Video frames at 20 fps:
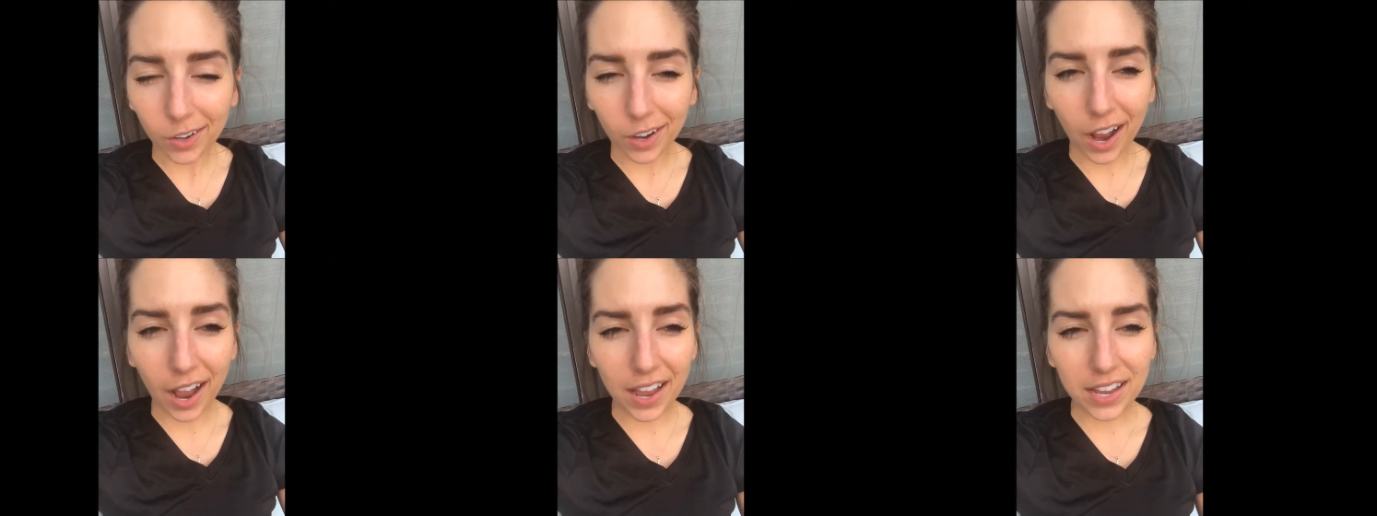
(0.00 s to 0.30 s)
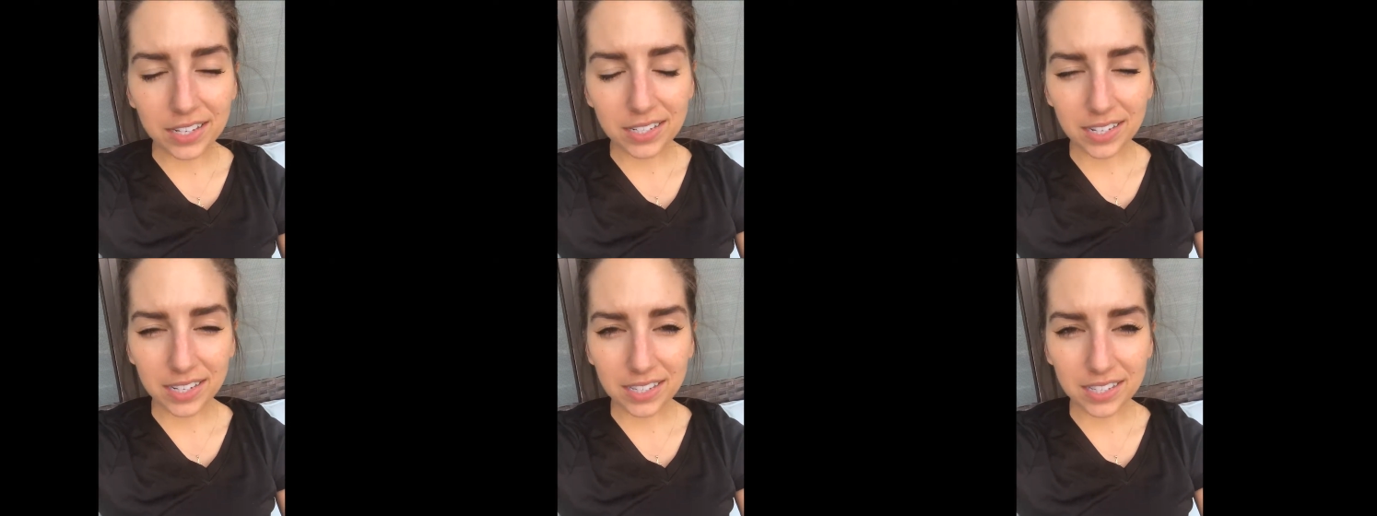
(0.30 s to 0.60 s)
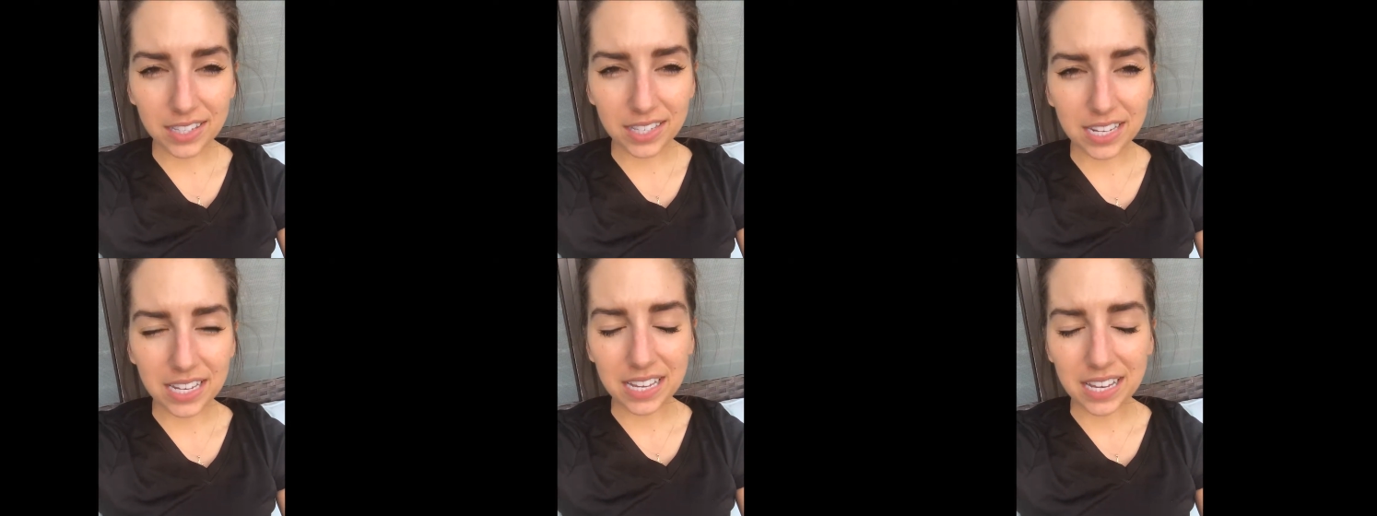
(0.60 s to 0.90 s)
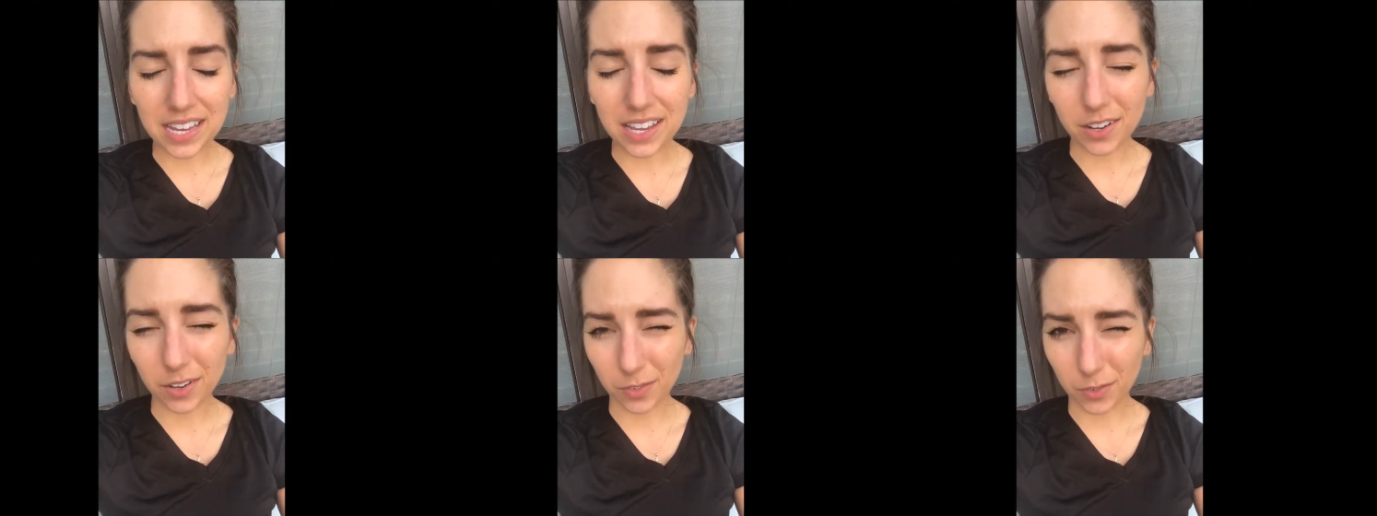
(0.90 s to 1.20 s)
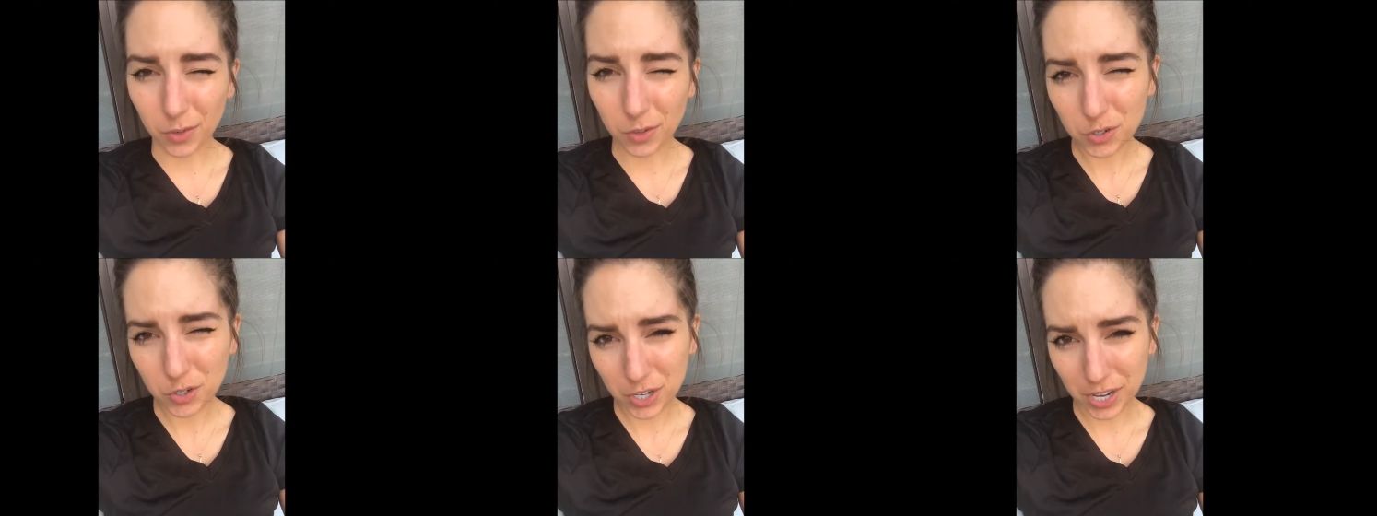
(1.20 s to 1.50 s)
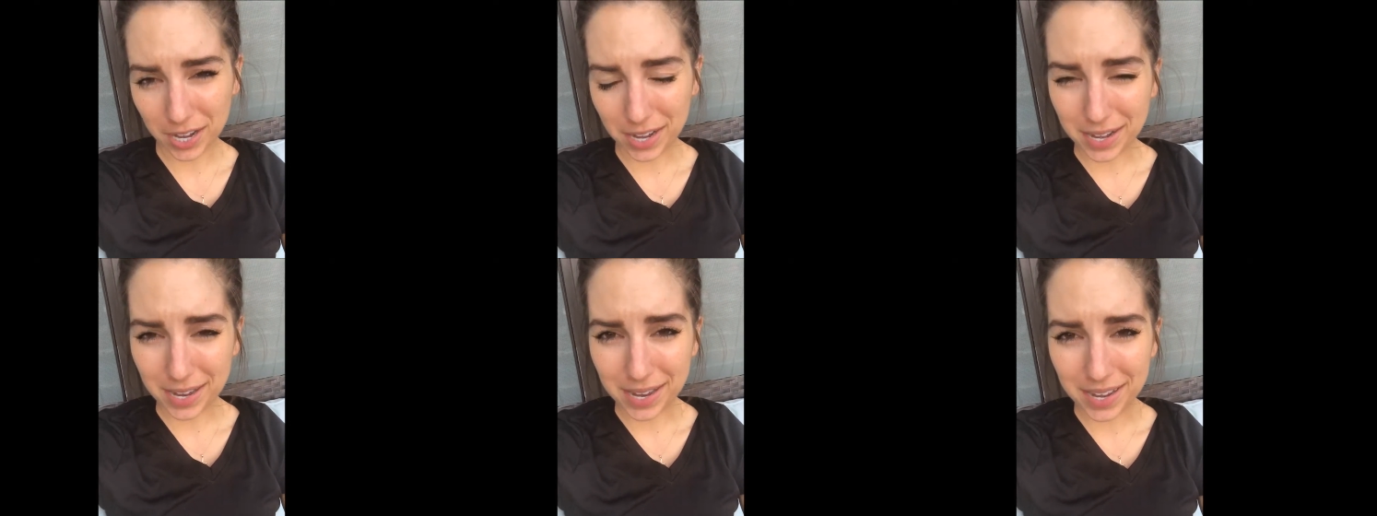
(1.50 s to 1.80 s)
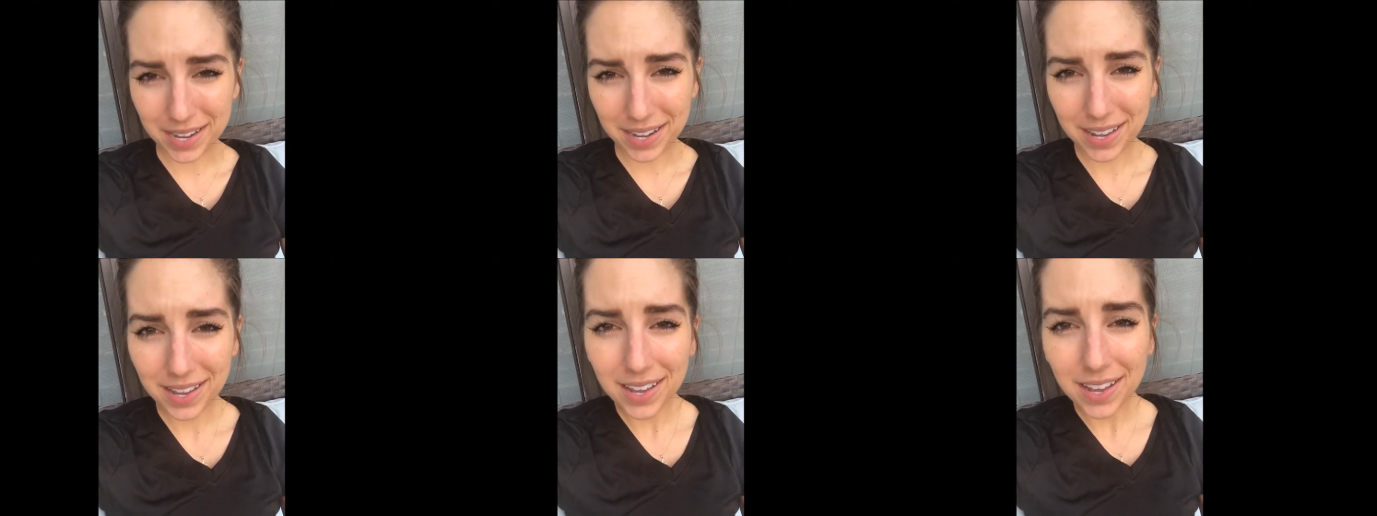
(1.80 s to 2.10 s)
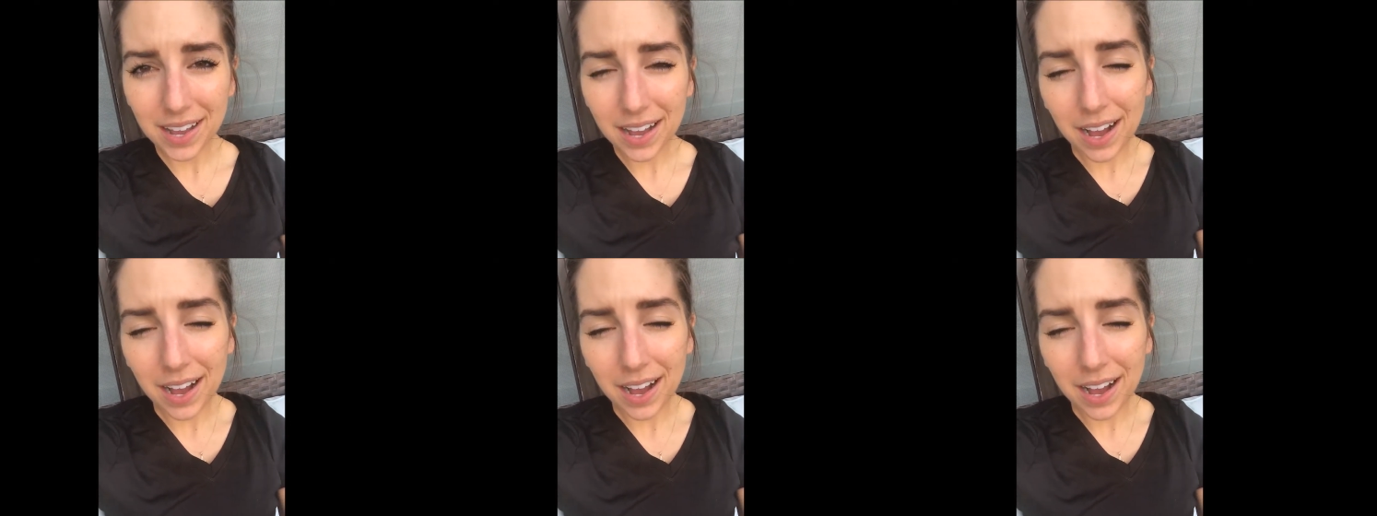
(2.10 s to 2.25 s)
or high intensity interval training,